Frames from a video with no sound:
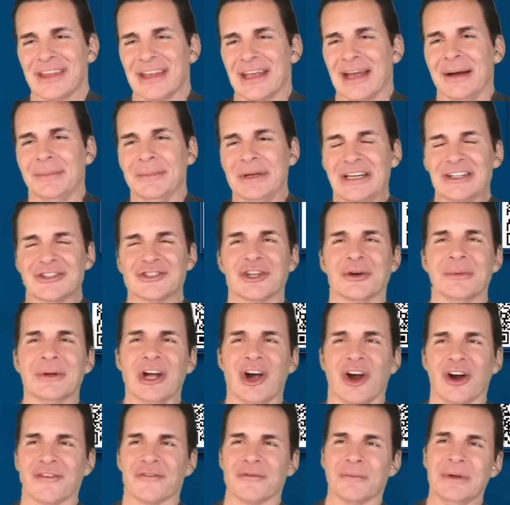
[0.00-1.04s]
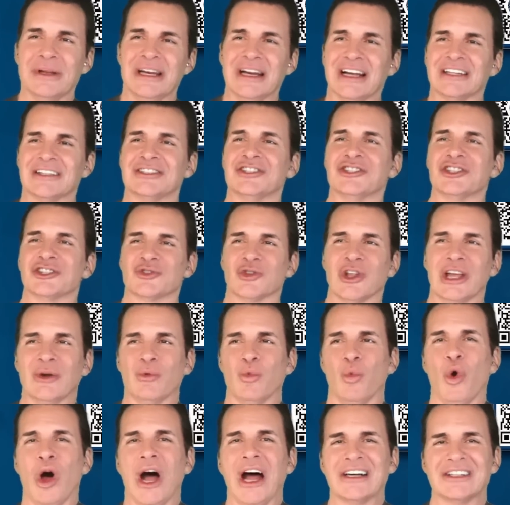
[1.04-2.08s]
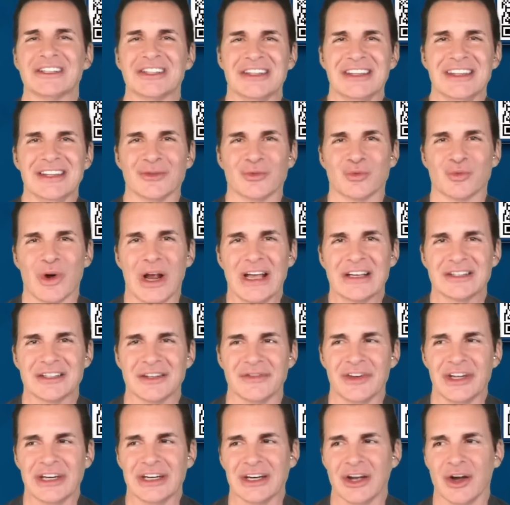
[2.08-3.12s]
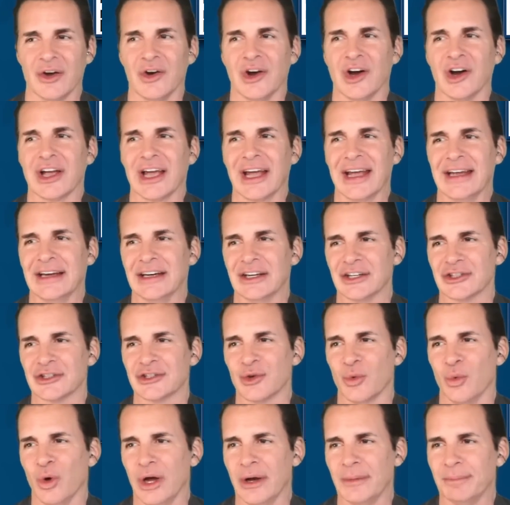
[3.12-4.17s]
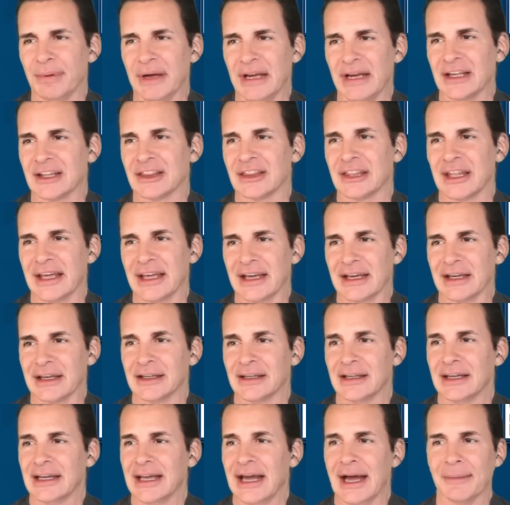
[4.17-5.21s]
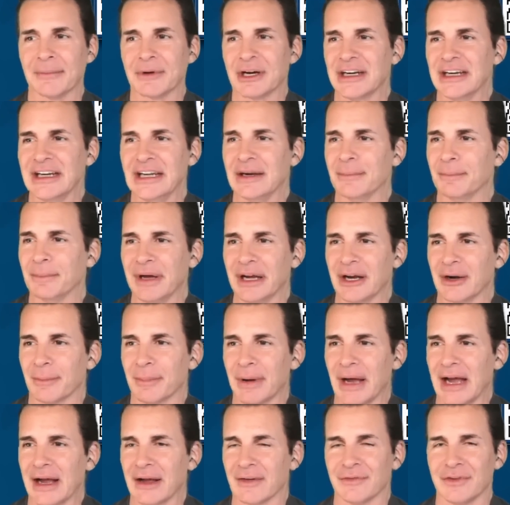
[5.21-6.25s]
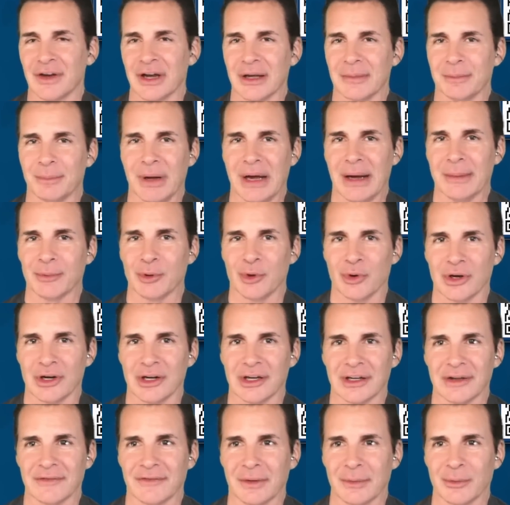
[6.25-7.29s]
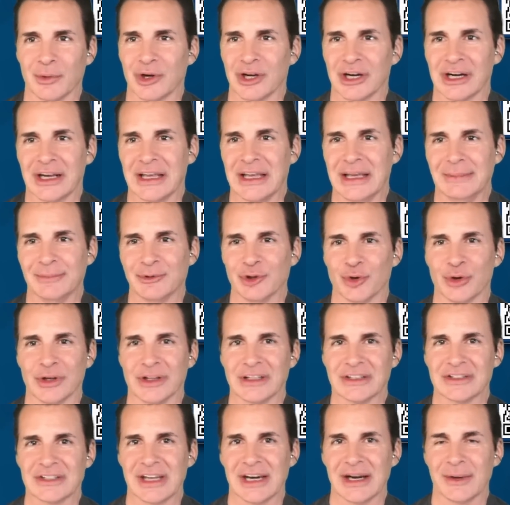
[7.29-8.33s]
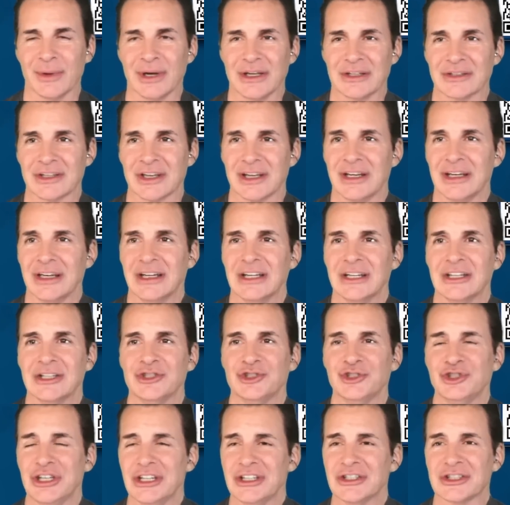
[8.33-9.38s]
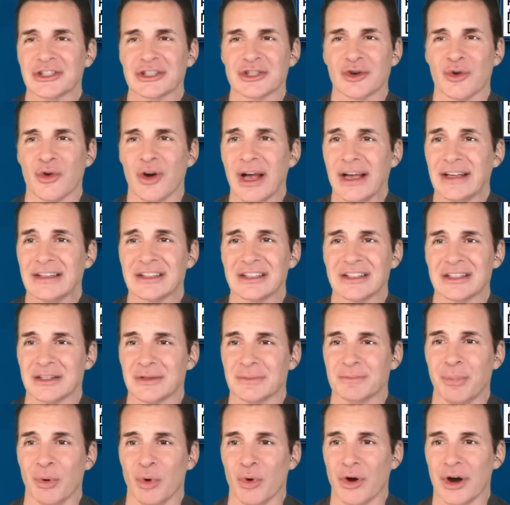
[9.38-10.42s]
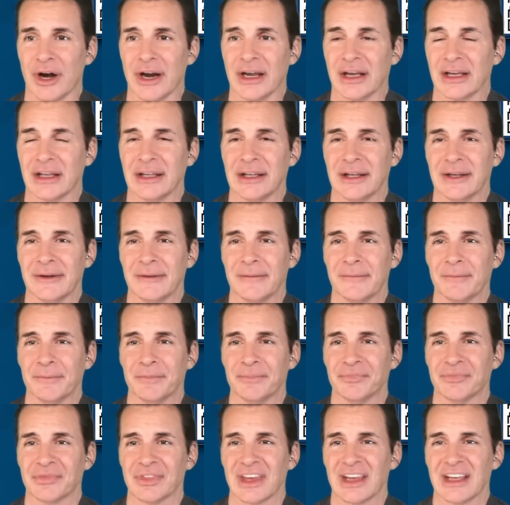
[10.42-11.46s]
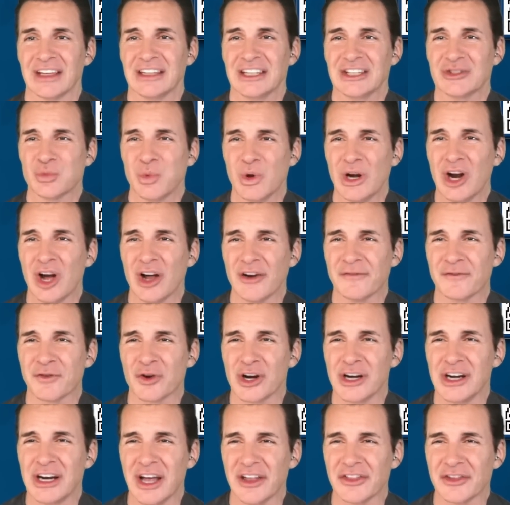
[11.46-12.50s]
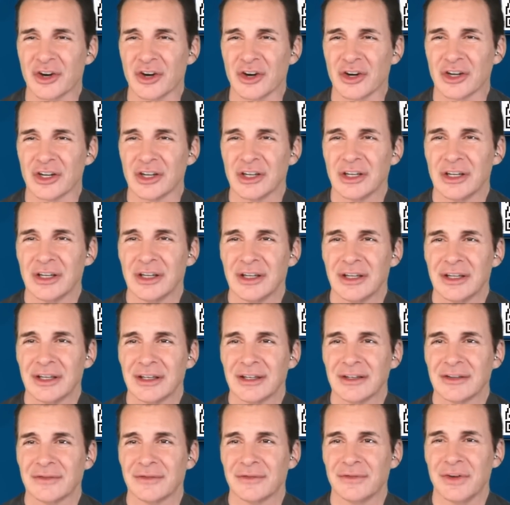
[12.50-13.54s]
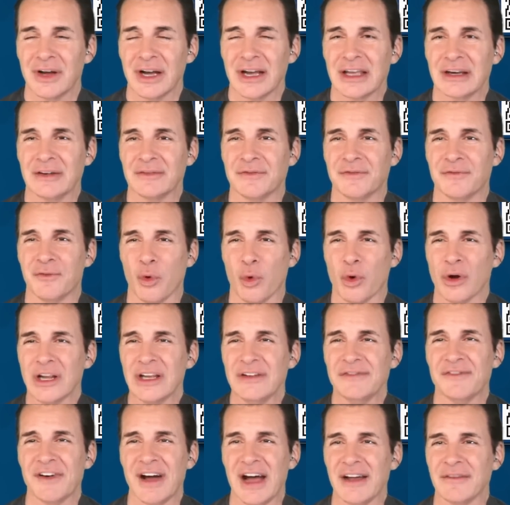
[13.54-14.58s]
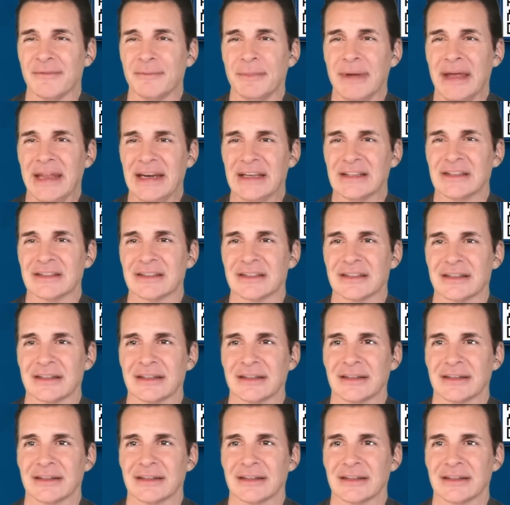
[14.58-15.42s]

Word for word: I mean, it's going to be hard for me not to just like watch the rest of it and go, okay, here's the one big thing. Yeah, I'm going to need a bigger bag of fucking popcorn if we're going to keep doing this, anyways. Jesus Christ, this is boring. This went on for another fucking 45 minutes.